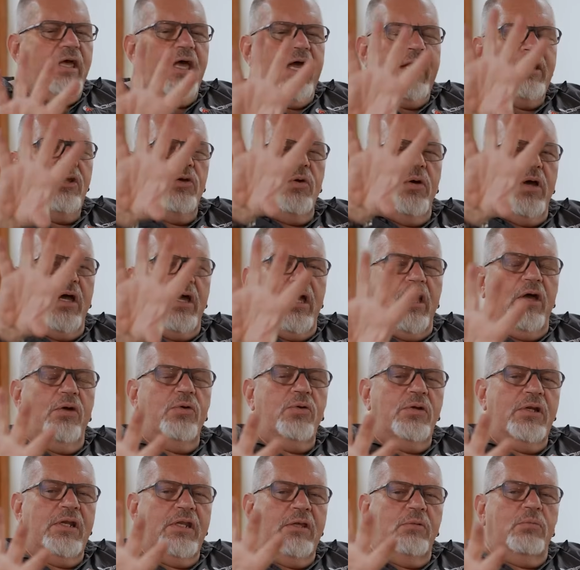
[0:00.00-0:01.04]
and you
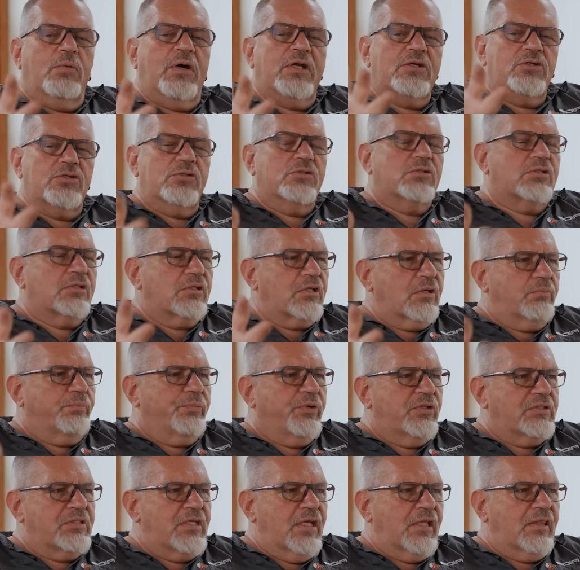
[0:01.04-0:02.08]
only want to
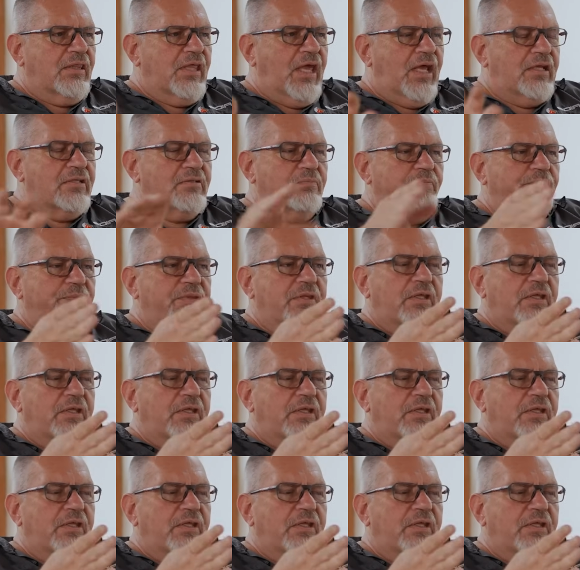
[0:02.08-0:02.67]
protect that.